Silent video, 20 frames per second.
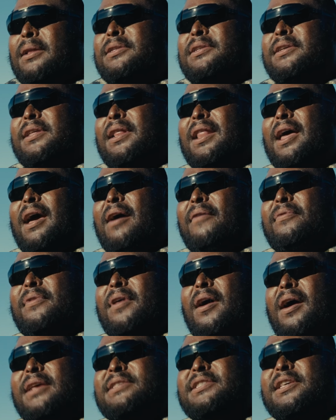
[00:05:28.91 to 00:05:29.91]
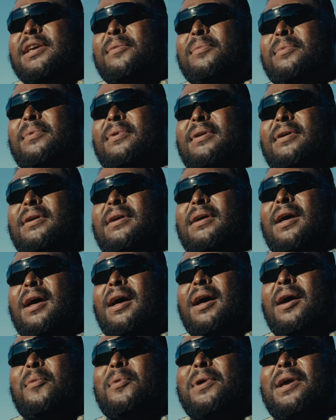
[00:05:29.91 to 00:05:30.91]
to the left oh, I see them
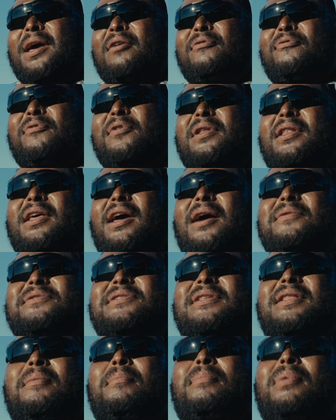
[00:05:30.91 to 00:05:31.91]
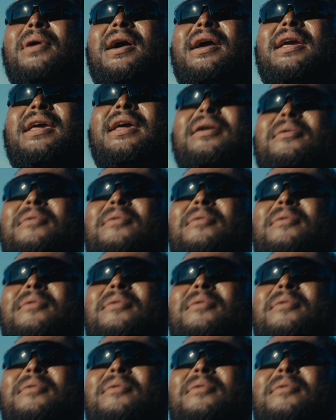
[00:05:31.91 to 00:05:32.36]
uh, we got a few doves in the bucket